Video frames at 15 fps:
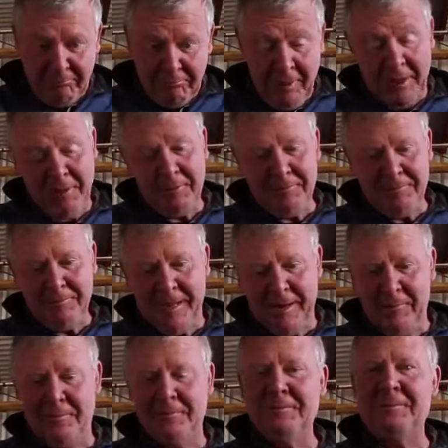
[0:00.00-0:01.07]
Well,
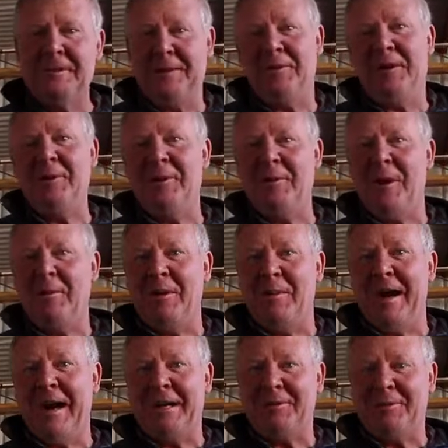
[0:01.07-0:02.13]
hell, never know, there might be a
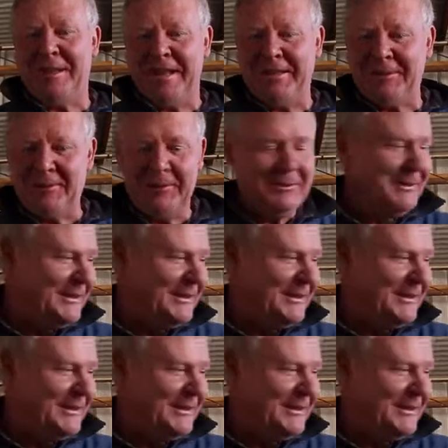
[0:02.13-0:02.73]
market for that too.